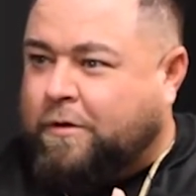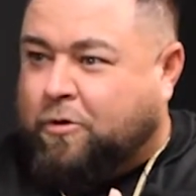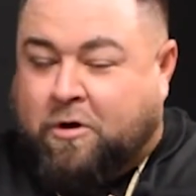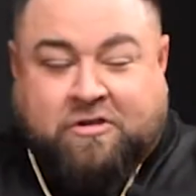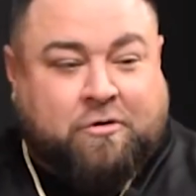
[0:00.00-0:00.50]
You
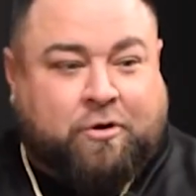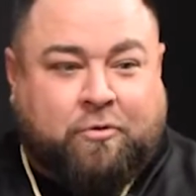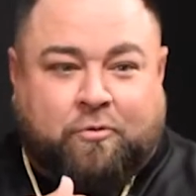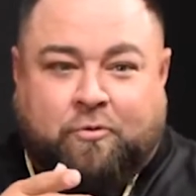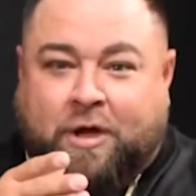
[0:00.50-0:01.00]
want to talk
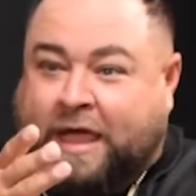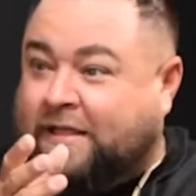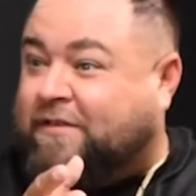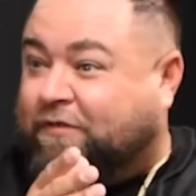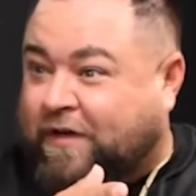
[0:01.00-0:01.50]
about
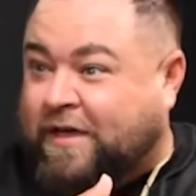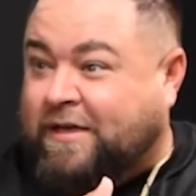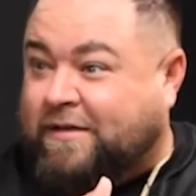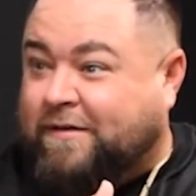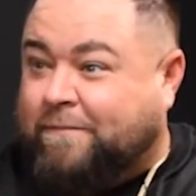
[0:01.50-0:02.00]
8 to
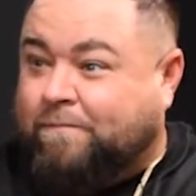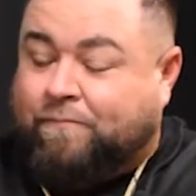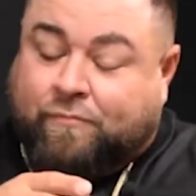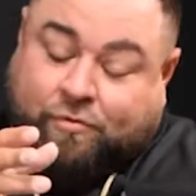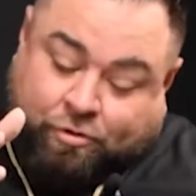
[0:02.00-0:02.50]
faint?
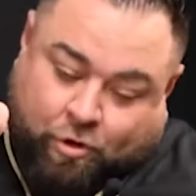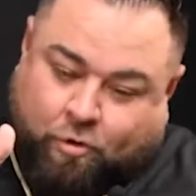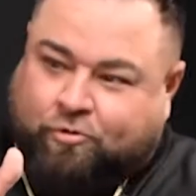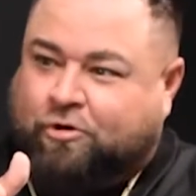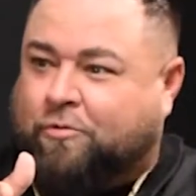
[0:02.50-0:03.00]

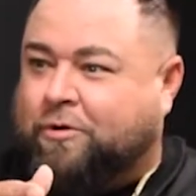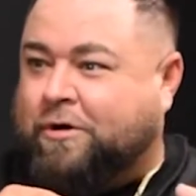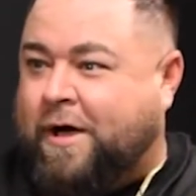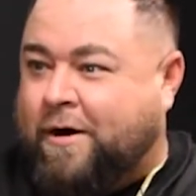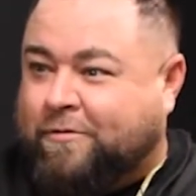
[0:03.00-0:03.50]
Those are real
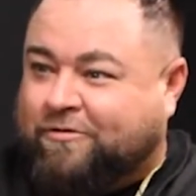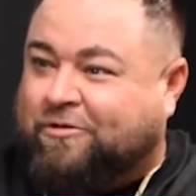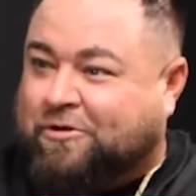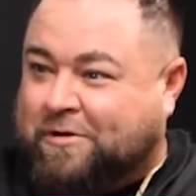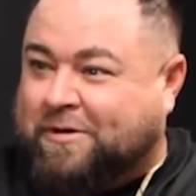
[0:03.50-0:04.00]
hours. You
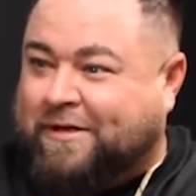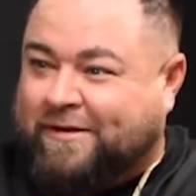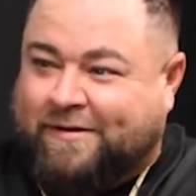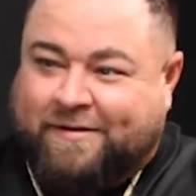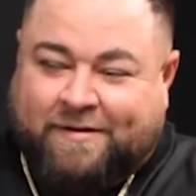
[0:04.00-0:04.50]
know what I mean?
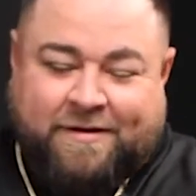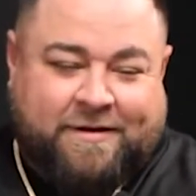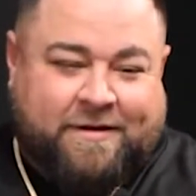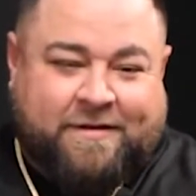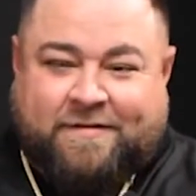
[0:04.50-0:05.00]

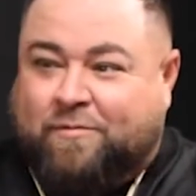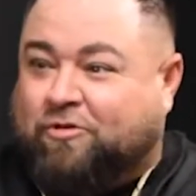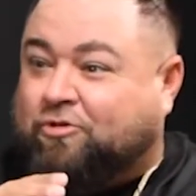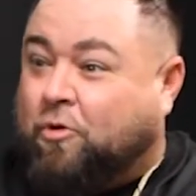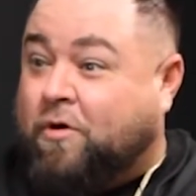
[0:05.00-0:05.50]
Some of the
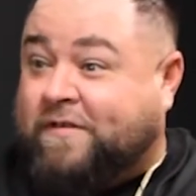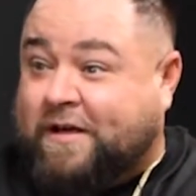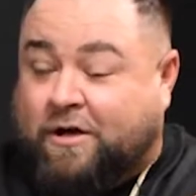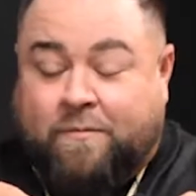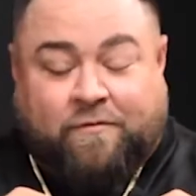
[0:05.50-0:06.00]
stories
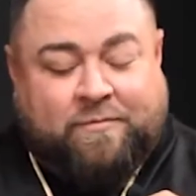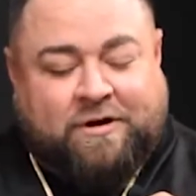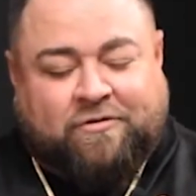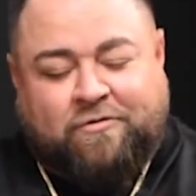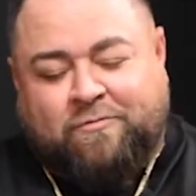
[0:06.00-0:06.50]
that come from there
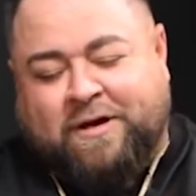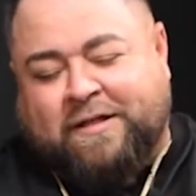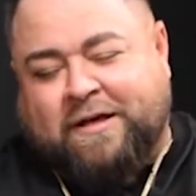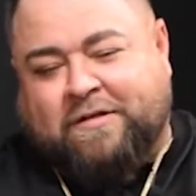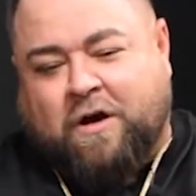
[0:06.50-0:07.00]
too, man.
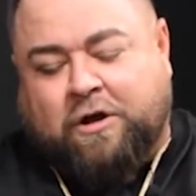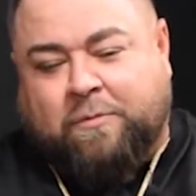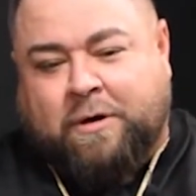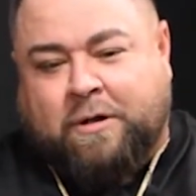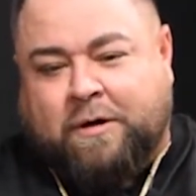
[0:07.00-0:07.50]
Like talking
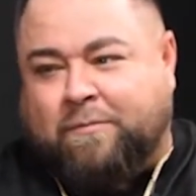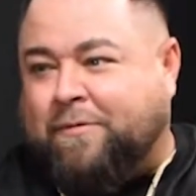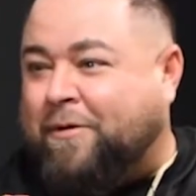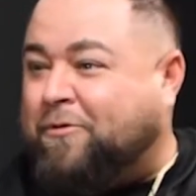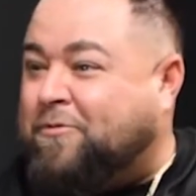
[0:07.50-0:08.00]
about, like,
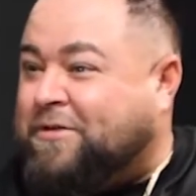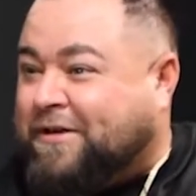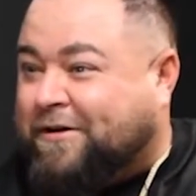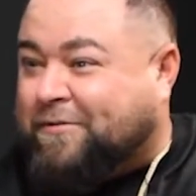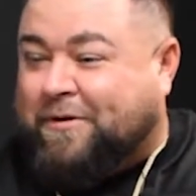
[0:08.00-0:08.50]
remember when we
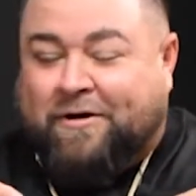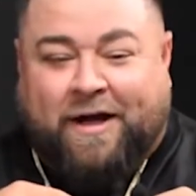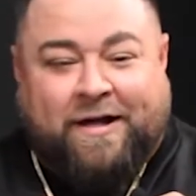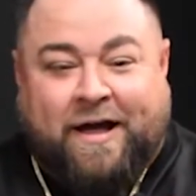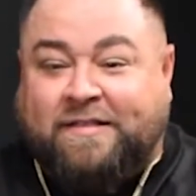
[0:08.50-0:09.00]
talked about?
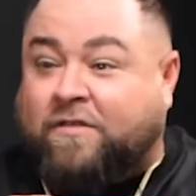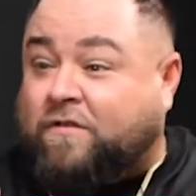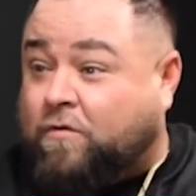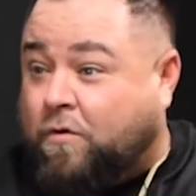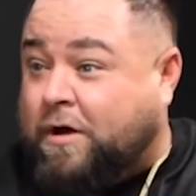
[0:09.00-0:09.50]
I tell the
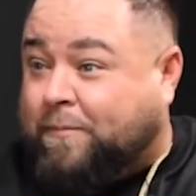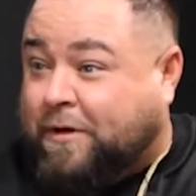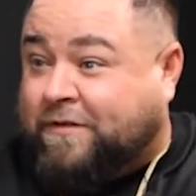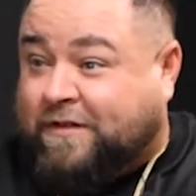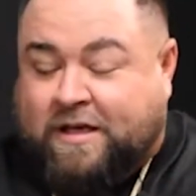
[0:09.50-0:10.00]
story up
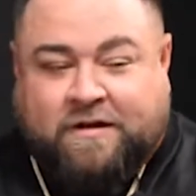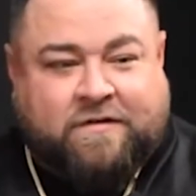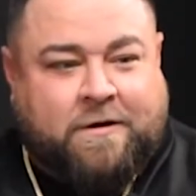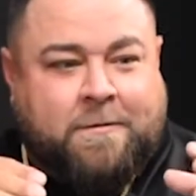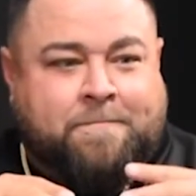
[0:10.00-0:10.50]
on stage.
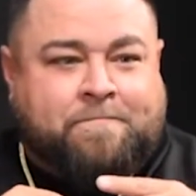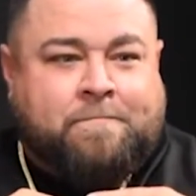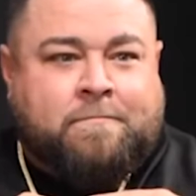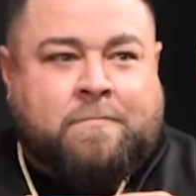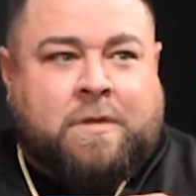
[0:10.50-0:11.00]

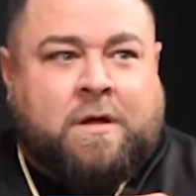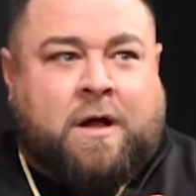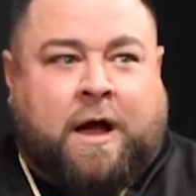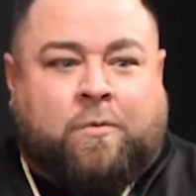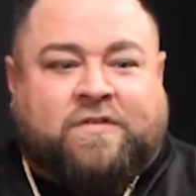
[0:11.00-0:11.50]

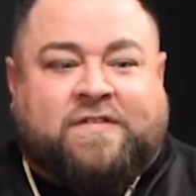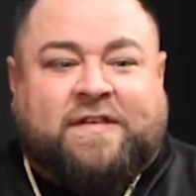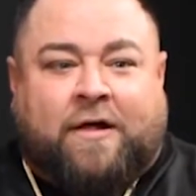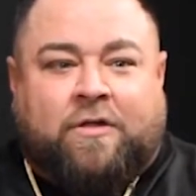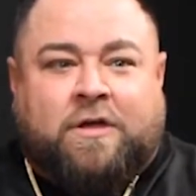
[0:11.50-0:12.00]
I was
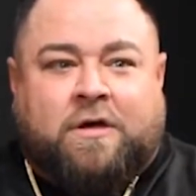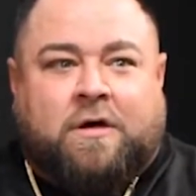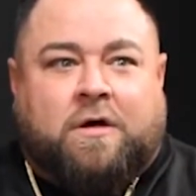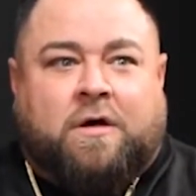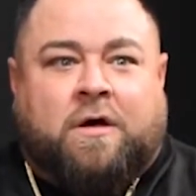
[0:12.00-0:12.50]
selling
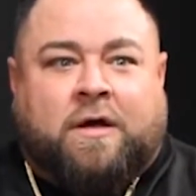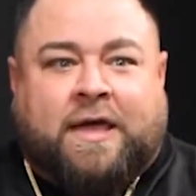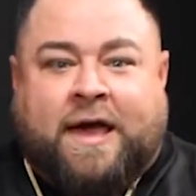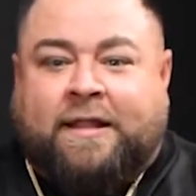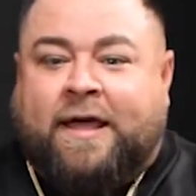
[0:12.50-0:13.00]
a
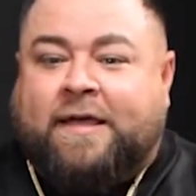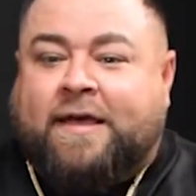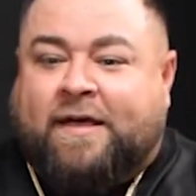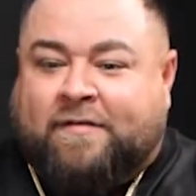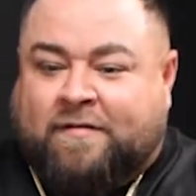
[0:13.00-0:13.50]
Cadillac
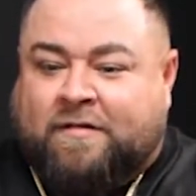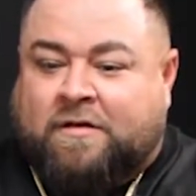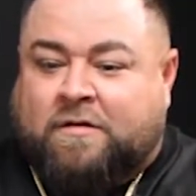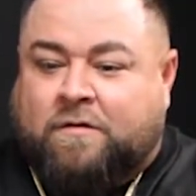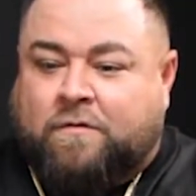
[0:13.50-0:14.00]

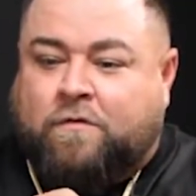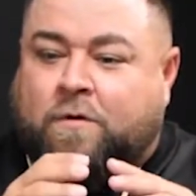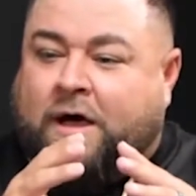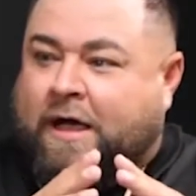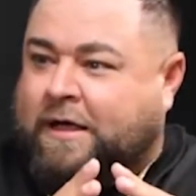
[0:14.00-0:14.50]
Escalade to
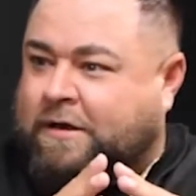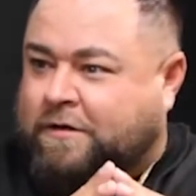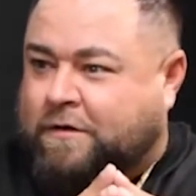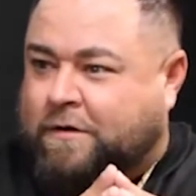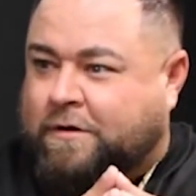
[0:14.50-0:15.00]
a high-end
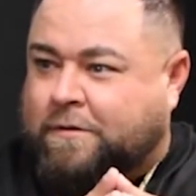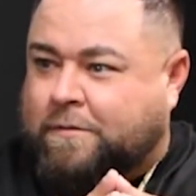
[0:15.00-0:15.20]
attorney.